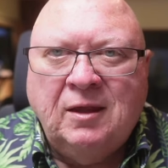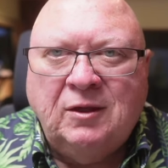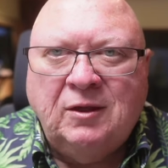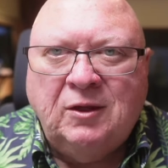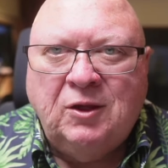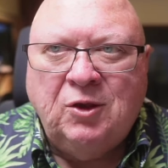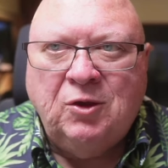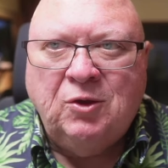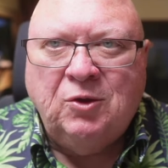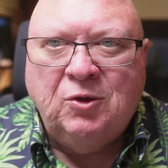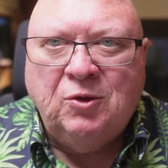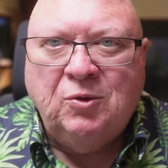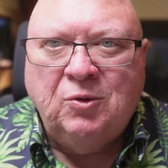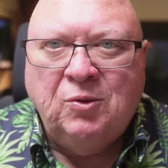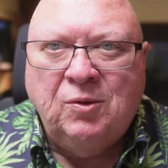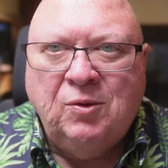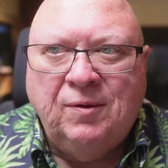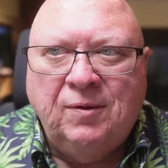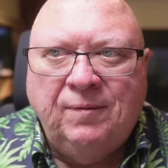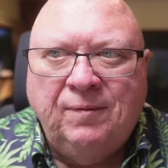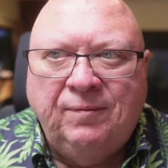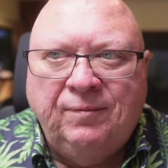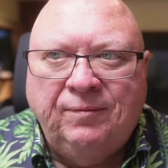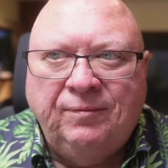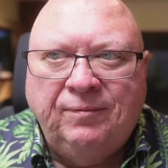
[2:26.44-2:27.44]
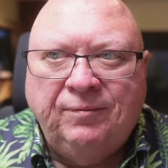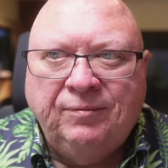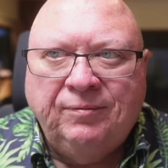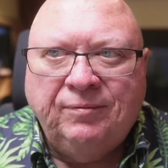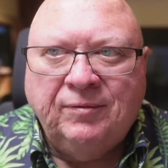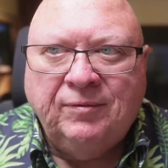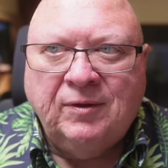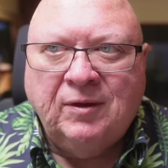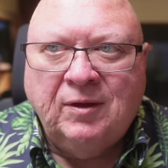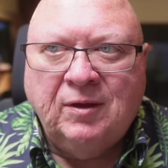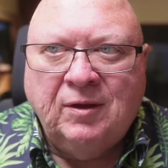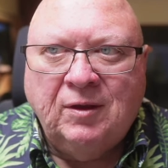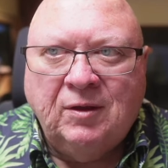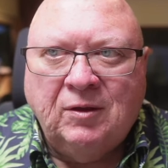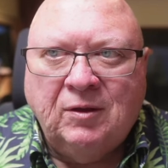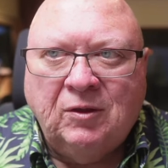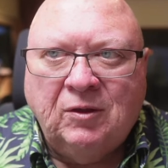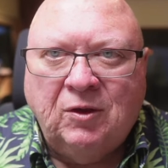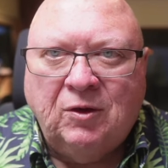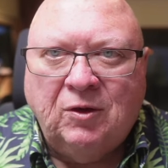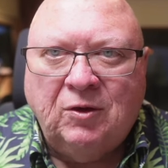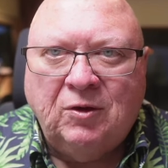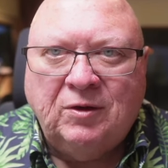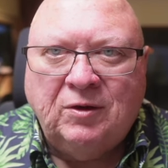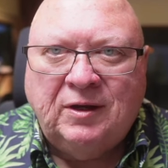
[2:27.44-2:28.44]
you
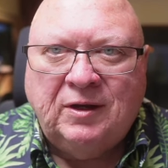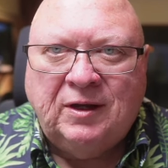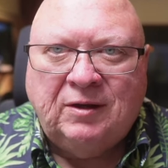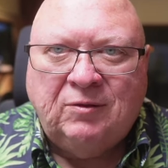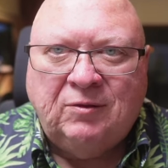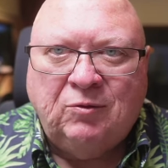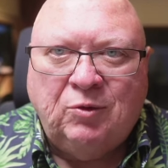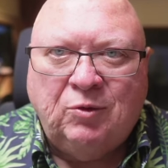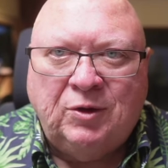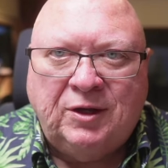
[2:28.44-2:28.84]
learn that